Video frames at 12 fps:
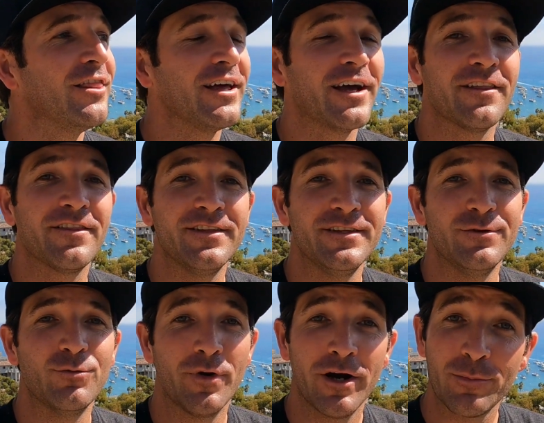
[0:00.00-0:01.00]
that
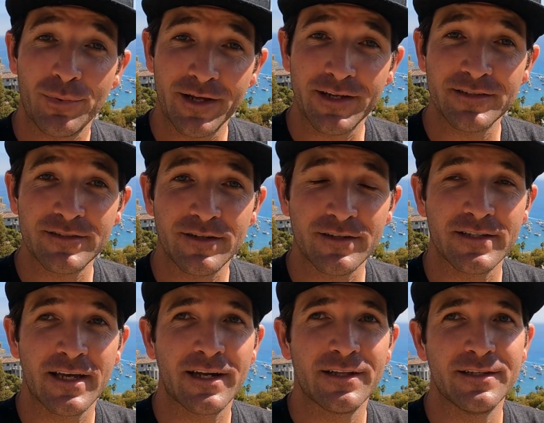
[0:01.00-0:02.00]
the rare plants
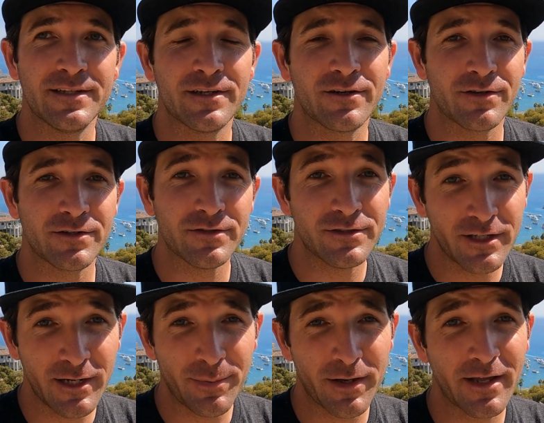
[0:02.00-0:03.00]
on Catalina are in good
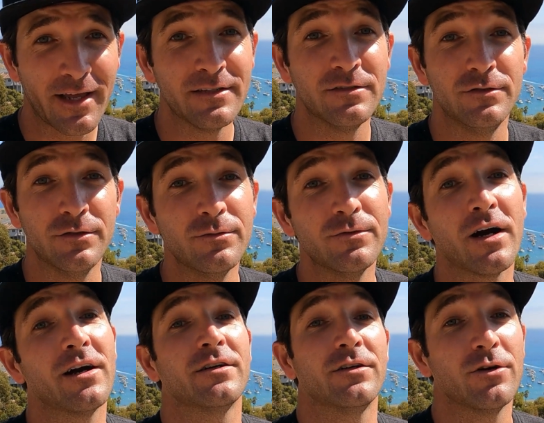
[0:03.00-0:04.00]
shape and do
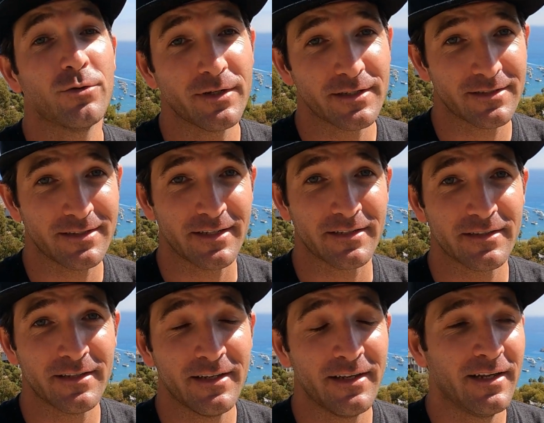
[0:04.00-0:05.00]
not go
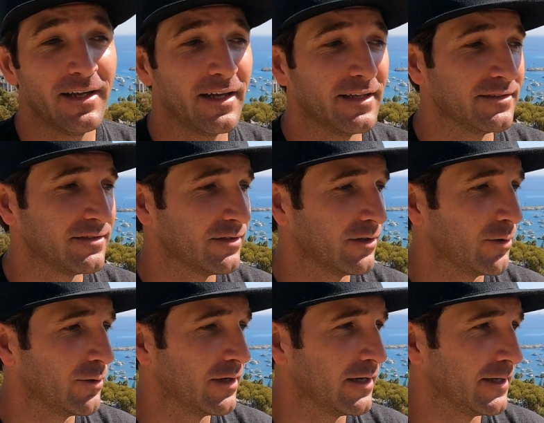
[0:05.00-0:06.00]
extinct. And
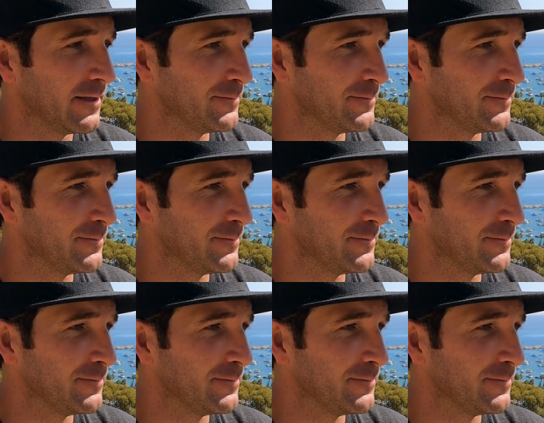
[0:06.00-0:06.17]
so